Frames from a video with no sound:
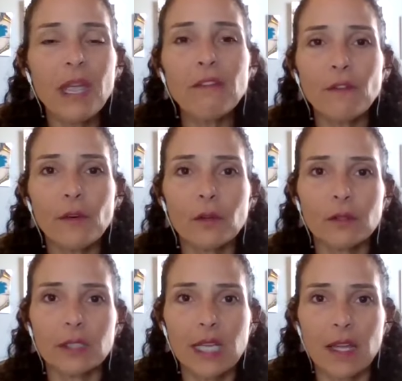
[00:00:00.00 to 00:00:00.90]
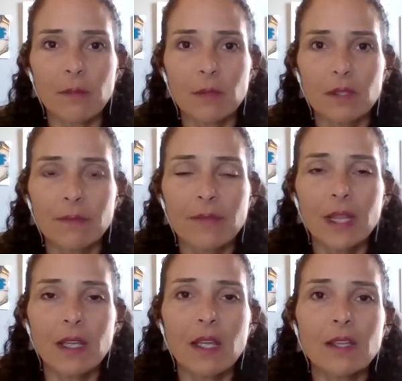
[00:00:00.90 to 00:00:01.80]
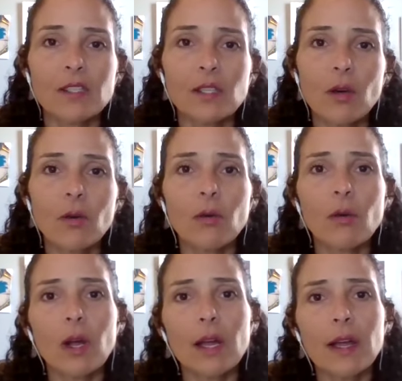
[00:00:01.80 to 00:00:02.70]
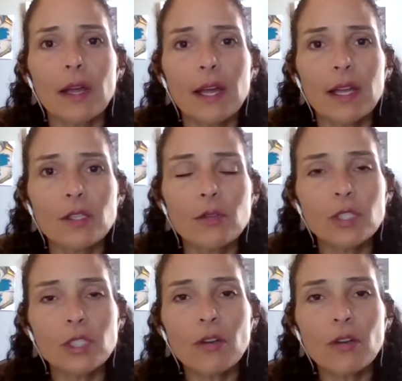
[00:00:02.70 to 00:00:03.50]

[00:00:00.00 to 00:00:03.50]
painful times. So as you